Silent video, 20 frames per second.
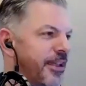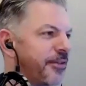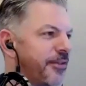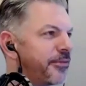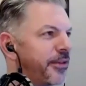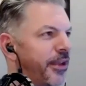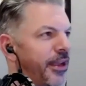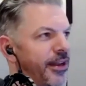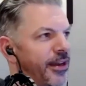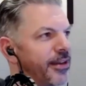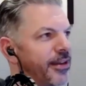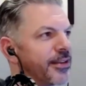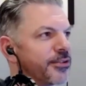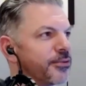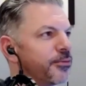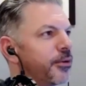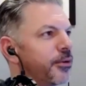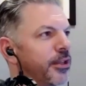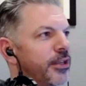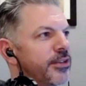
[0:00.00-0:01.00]
stuff and it
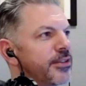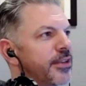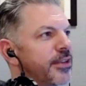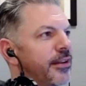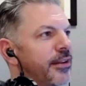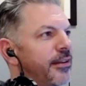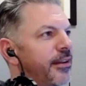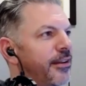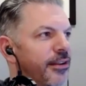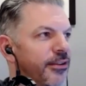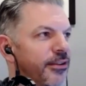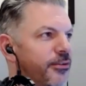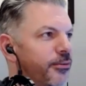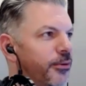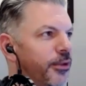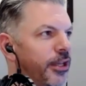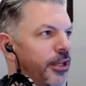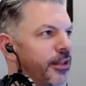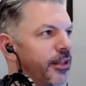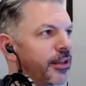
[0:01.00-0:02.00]
doesn't really set. It doesn't
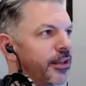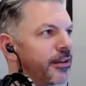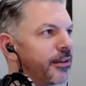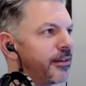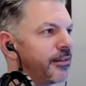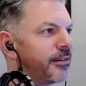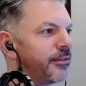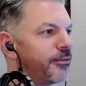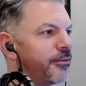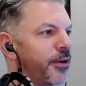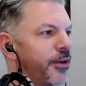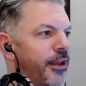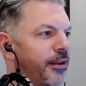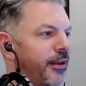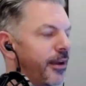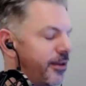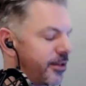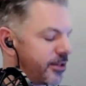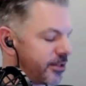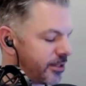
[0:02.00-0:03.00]
really click. Right.
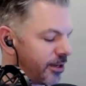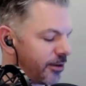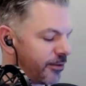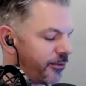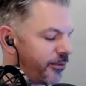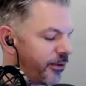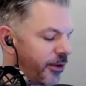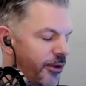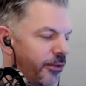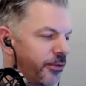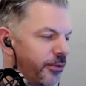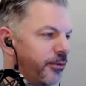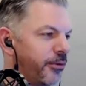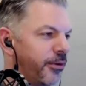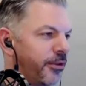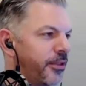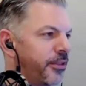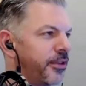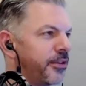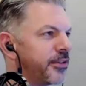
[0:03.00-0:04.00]
I just don't follow
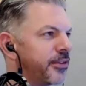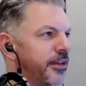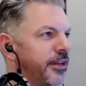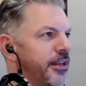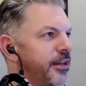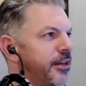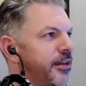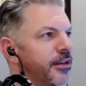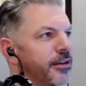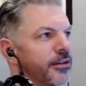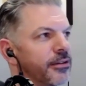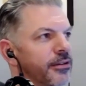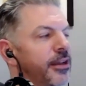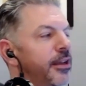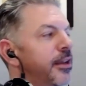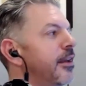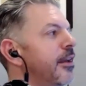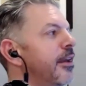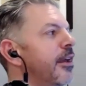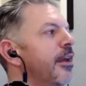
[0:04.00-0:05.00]
through on the things I need to do.
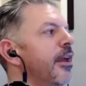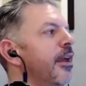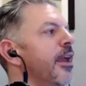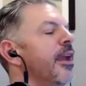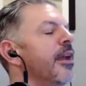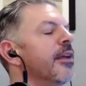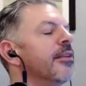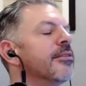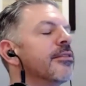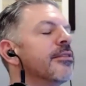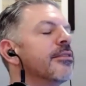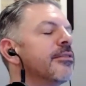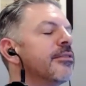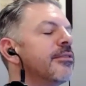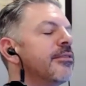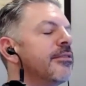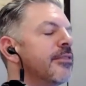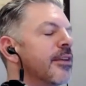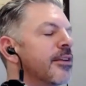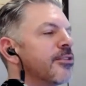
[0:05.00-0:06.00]
It's
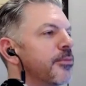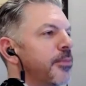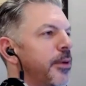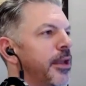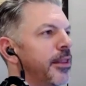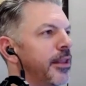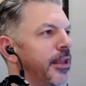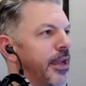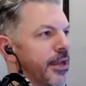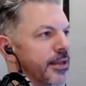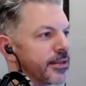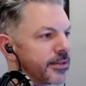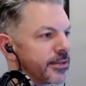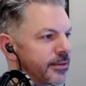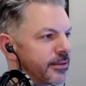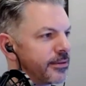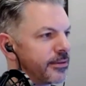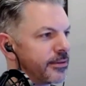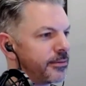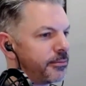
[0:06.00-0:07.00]
such a pain in the ass,
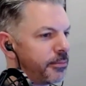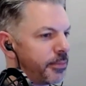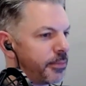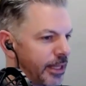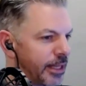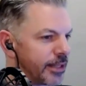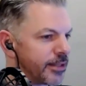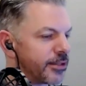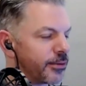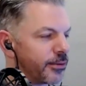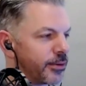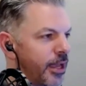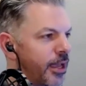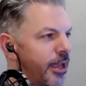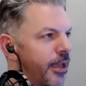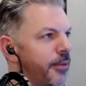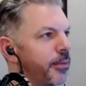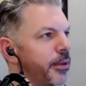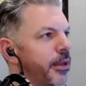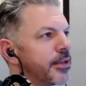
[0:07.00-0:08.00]
but that's
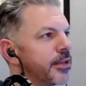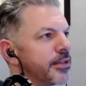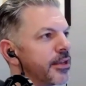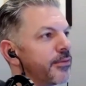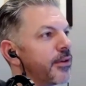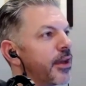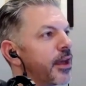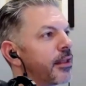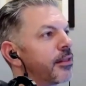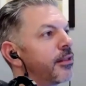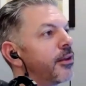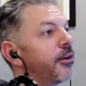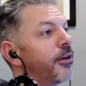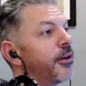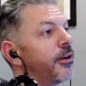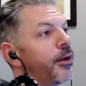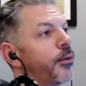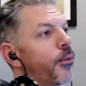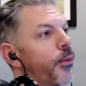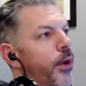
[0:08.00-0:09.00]
okay because I've got
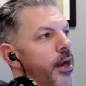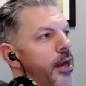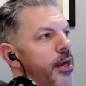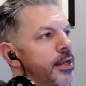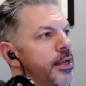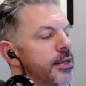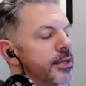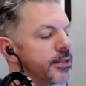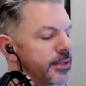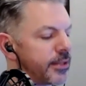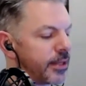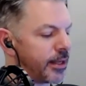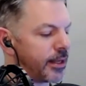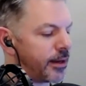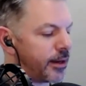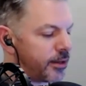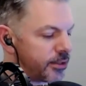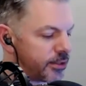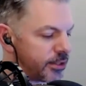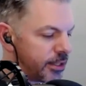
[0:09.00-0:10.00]
clarity on what it is,
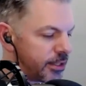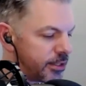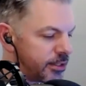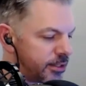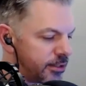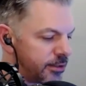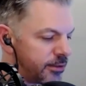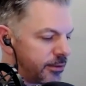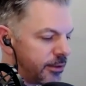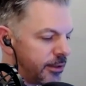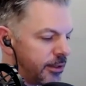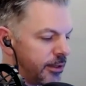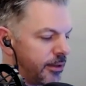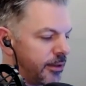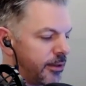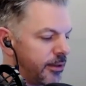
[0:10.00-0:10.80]
and I just need to